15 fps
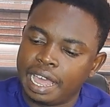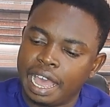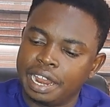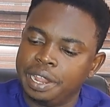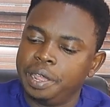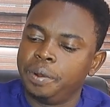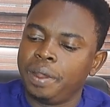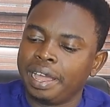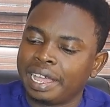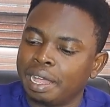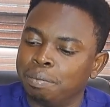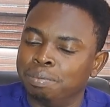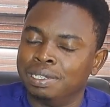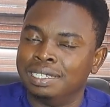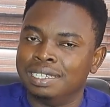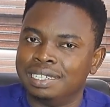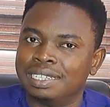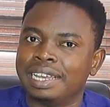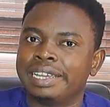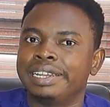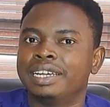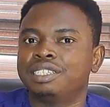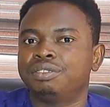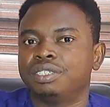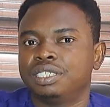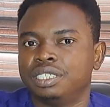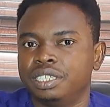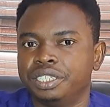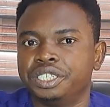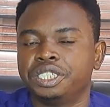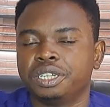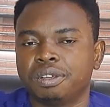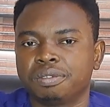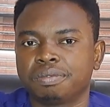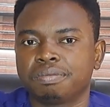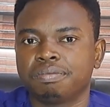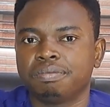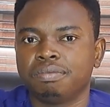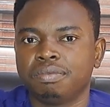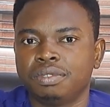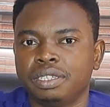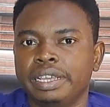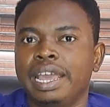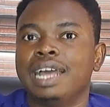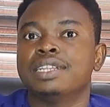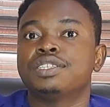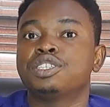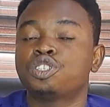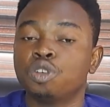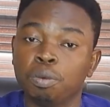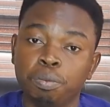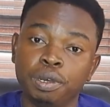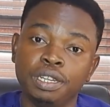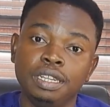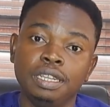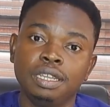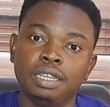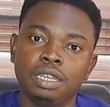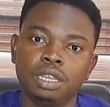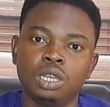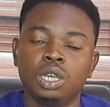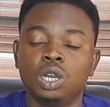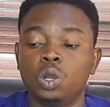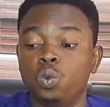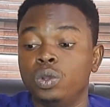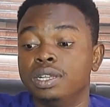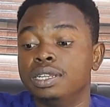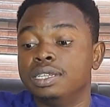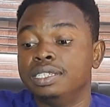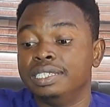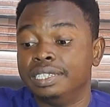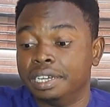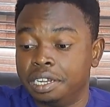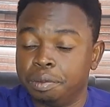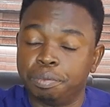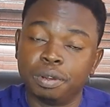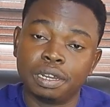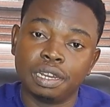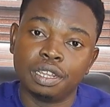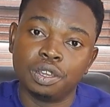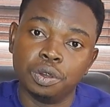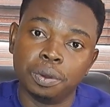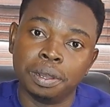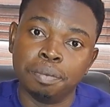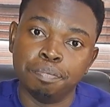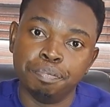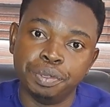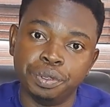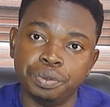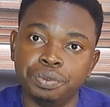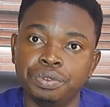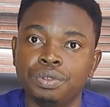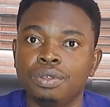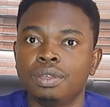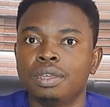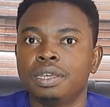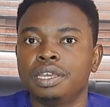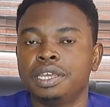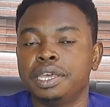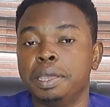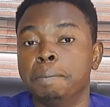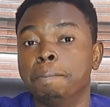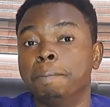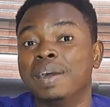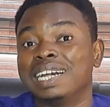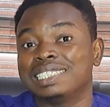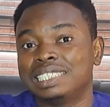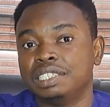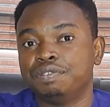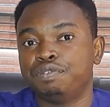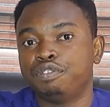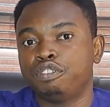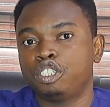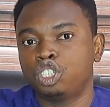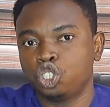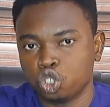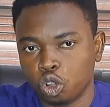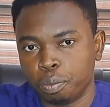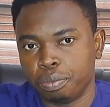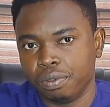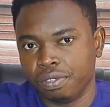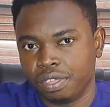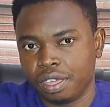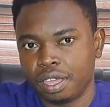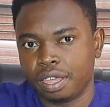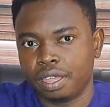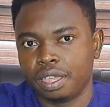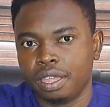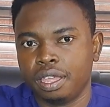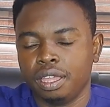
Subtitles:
An area can be designed as residential, and somebody will deliberately go and build a massive shop there.